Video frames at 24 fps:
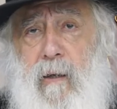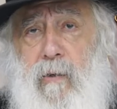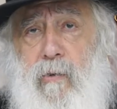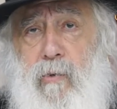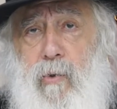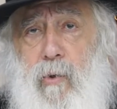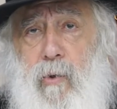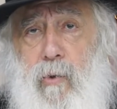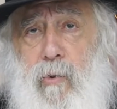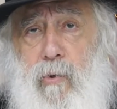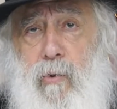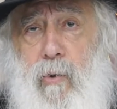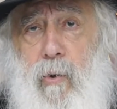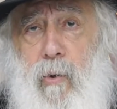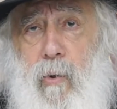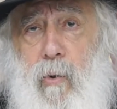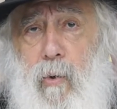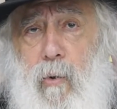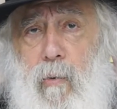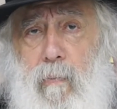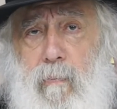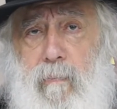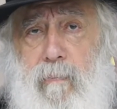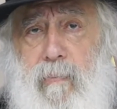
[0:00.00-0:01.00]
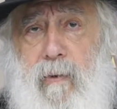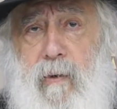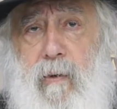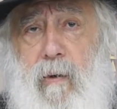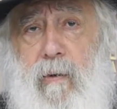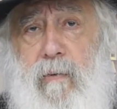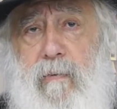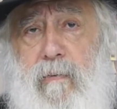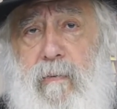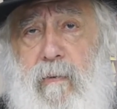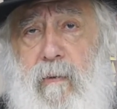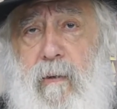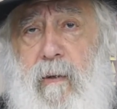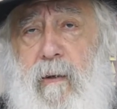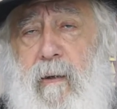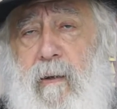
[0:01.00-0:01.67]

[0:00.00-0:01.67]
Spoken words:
to your room because,